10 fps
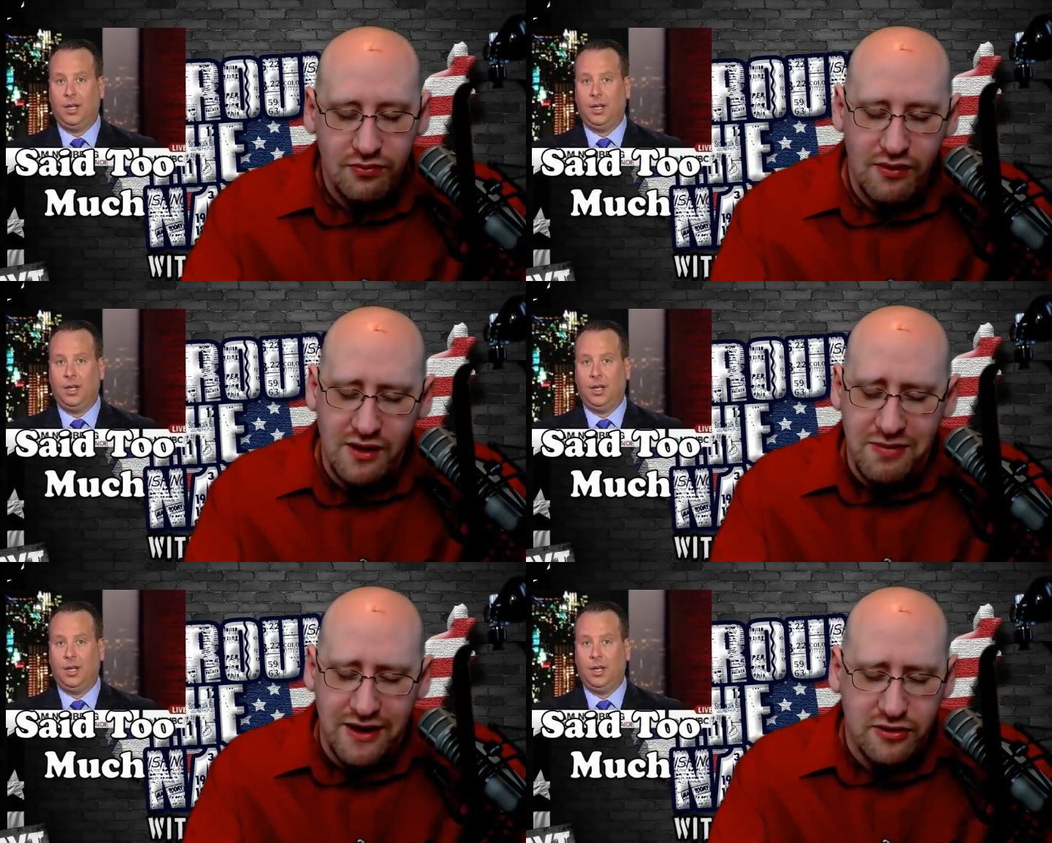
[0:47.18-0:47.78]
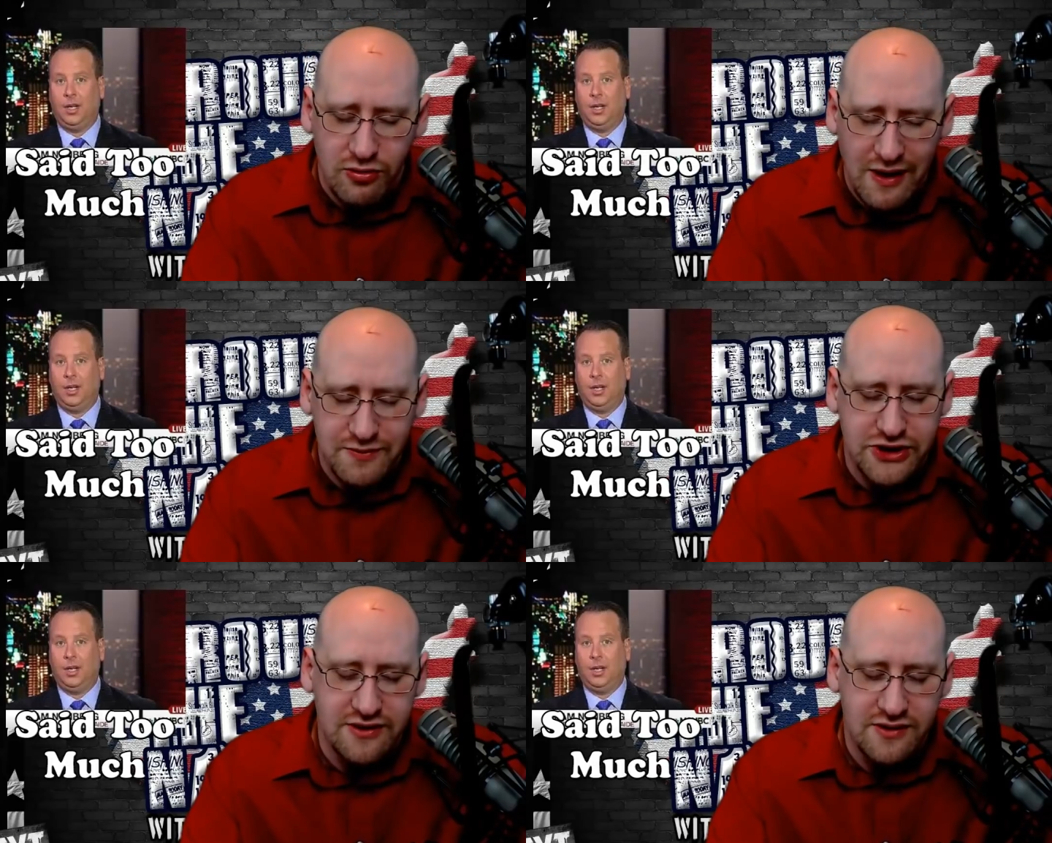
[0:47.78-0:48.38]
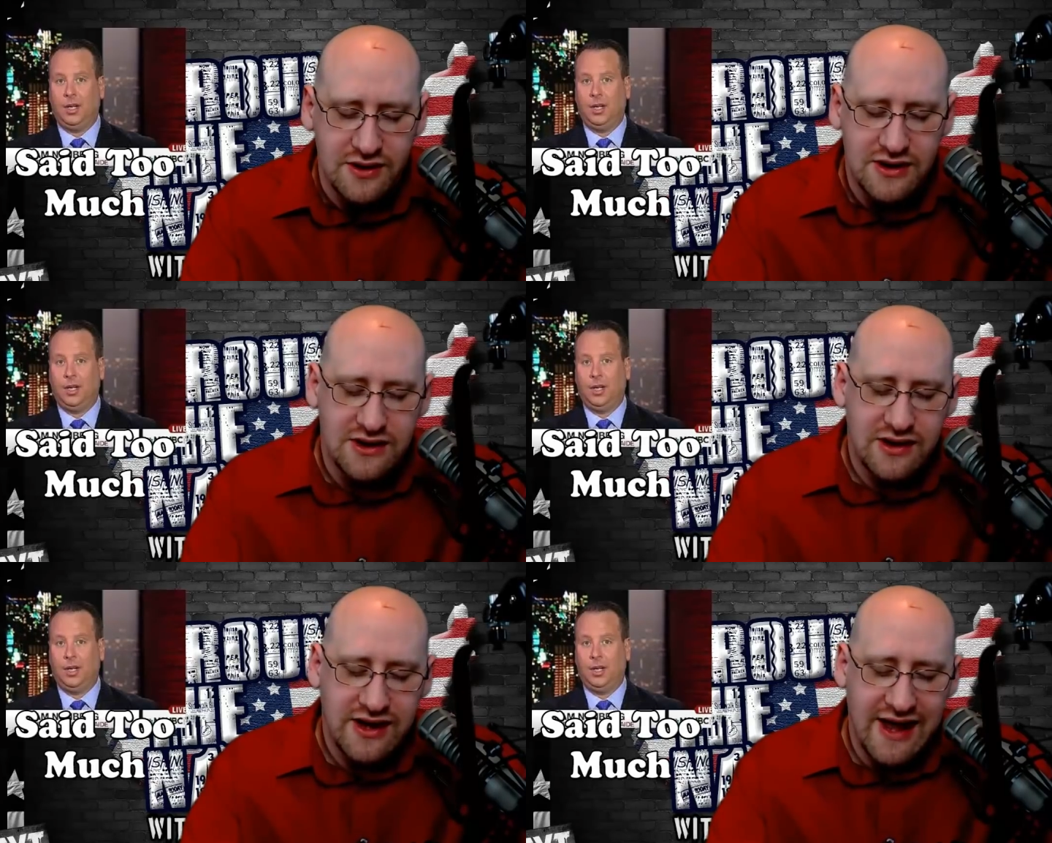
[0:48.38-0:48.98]
Speaker 1: about corruption.
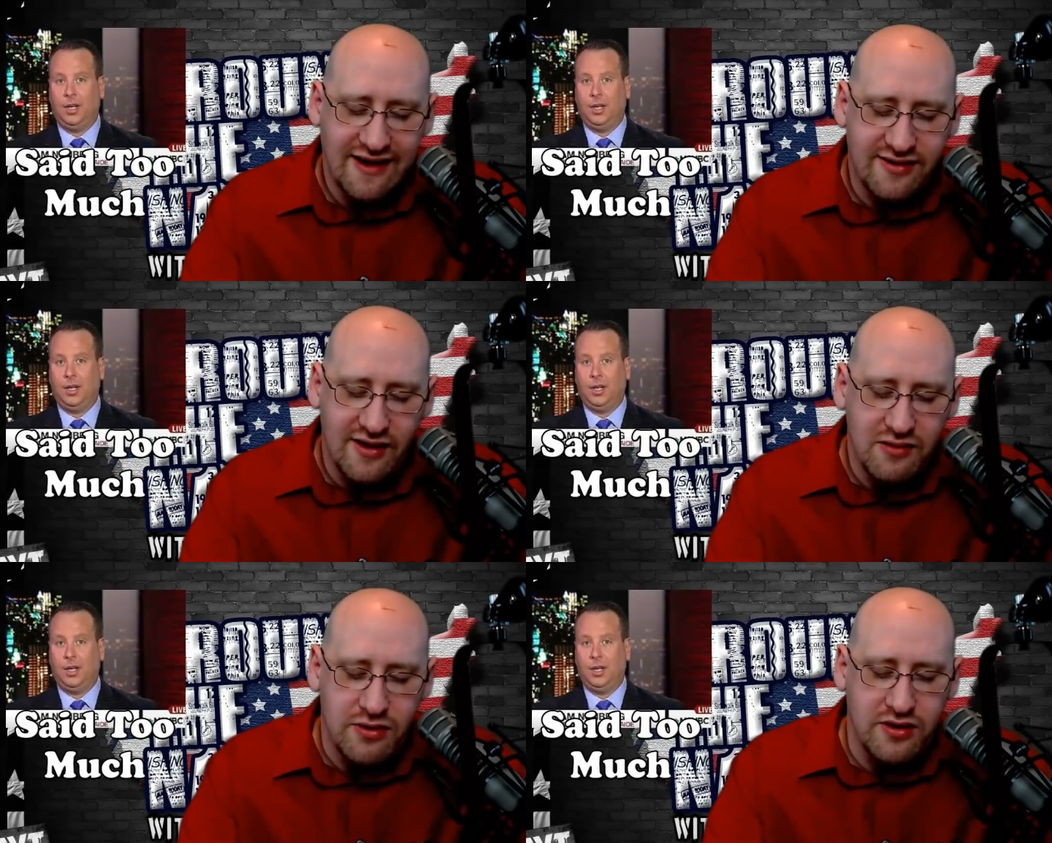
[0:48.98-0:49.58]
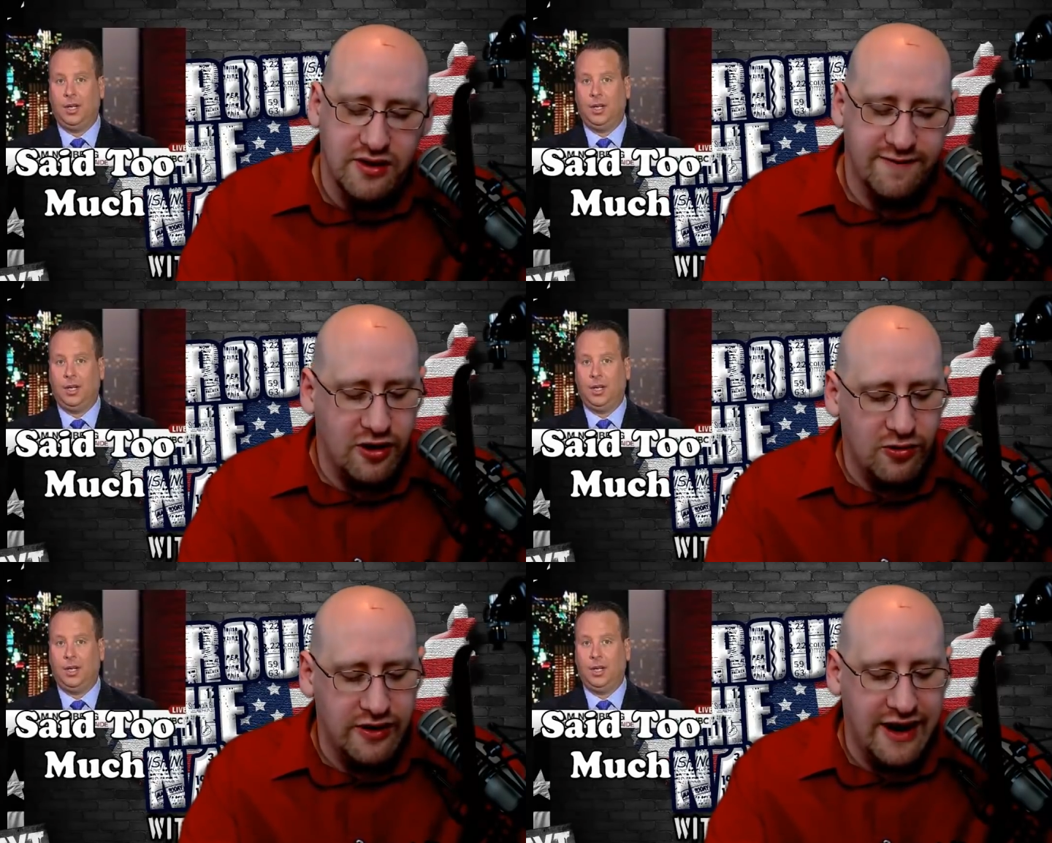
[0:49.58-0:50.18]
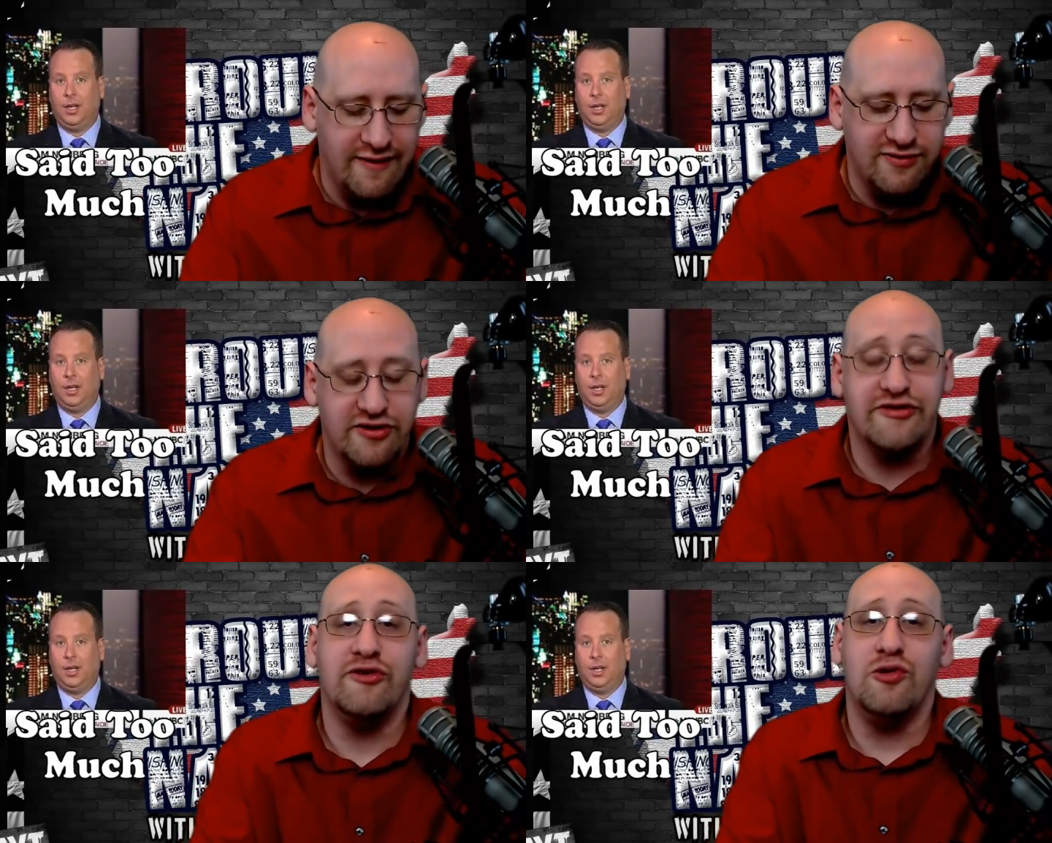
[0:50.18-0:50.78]
He asked Nunberg if Cohen had ever
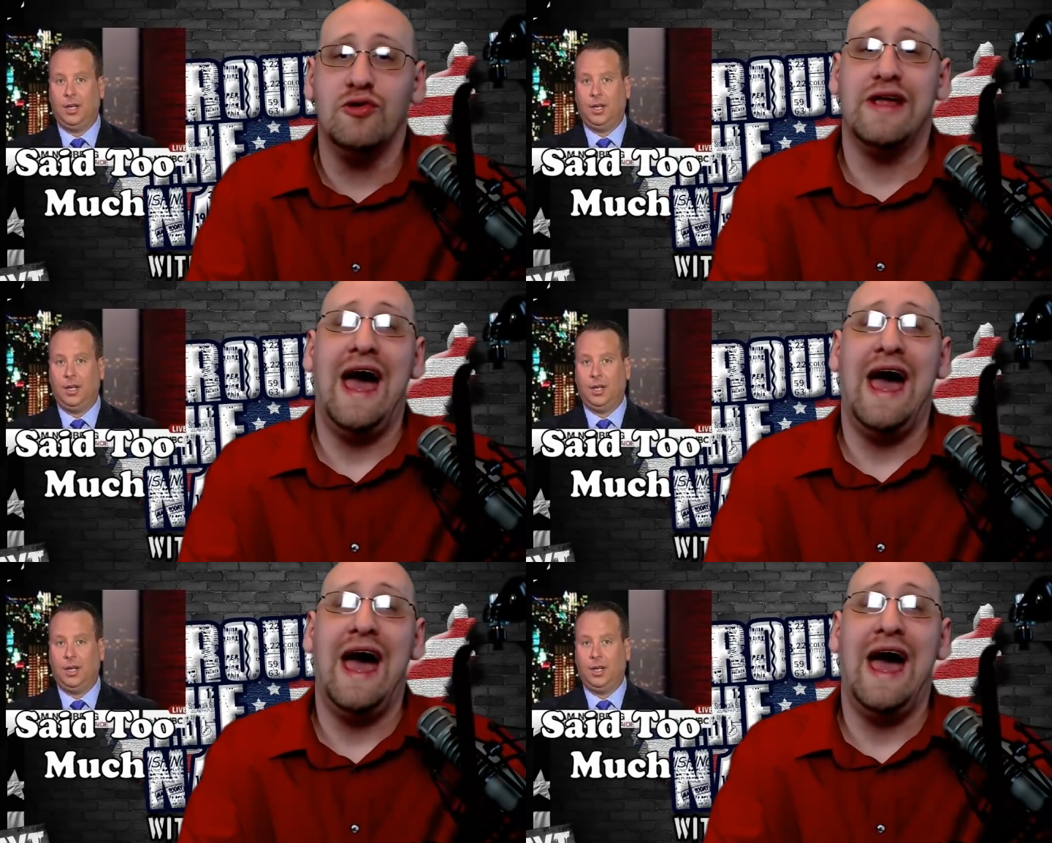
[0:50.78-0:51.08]
sold